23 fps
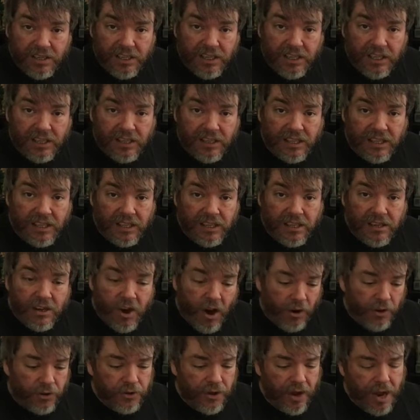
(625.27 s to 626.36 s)
in the
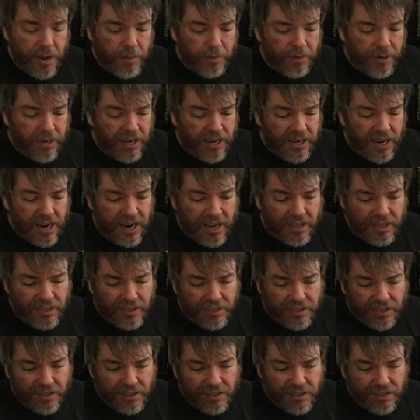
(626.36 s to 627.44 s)
Naruto IP,
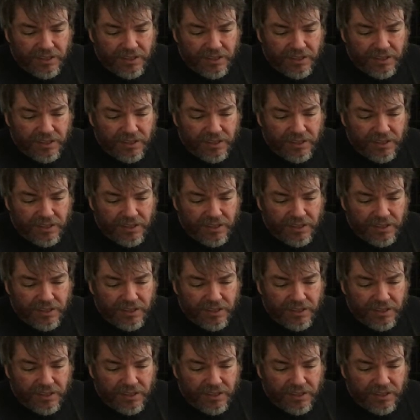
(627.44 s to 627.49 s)
and